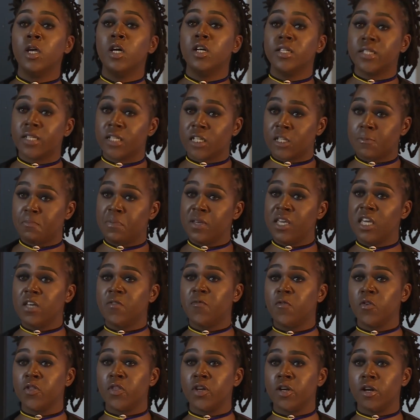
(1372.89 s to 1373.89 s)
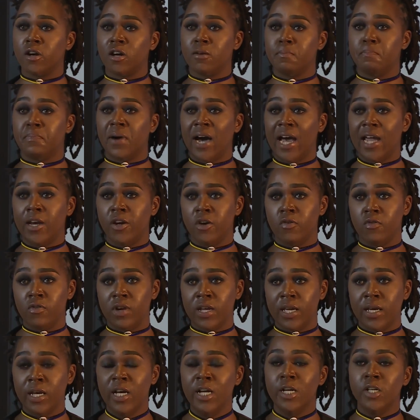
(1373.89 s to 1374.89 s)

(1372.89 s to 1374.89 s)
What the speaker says: to speak for the non-binary,